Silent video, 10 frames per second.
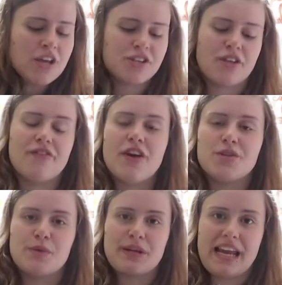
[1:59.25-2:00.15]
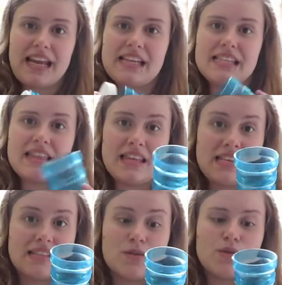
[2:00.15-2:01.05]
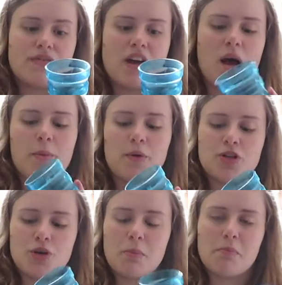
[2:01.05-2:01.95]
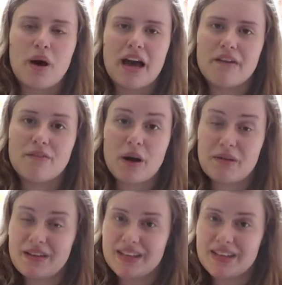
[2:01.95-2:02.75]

So the first one is this sort of cup, which you can buy. I will